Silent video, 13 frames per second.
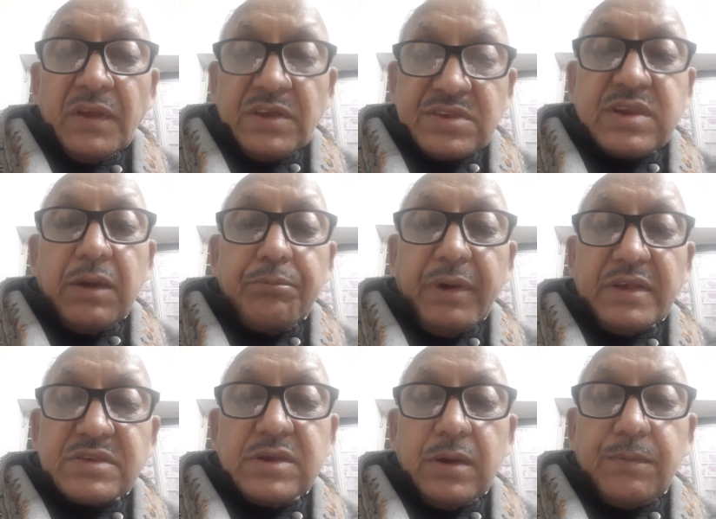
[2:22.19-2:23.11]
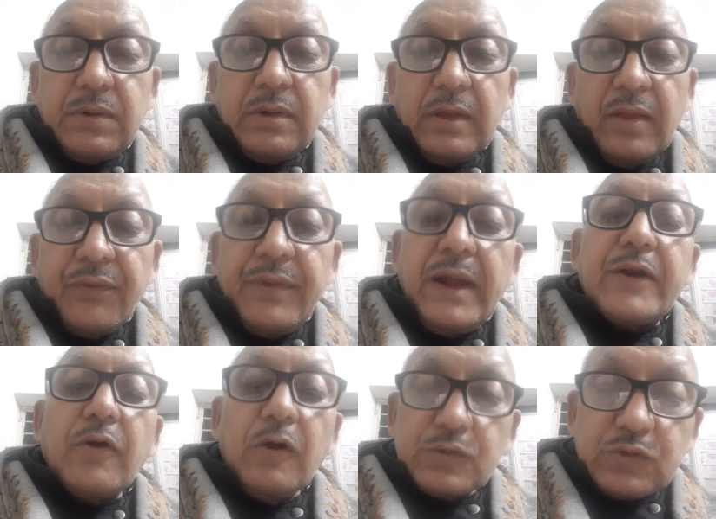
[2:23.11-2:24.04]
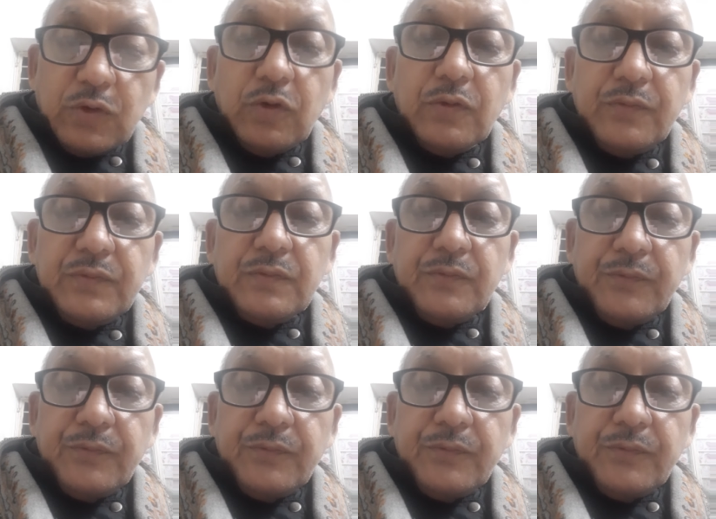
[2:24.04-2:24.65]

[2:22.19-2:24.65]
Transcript: step by step, that also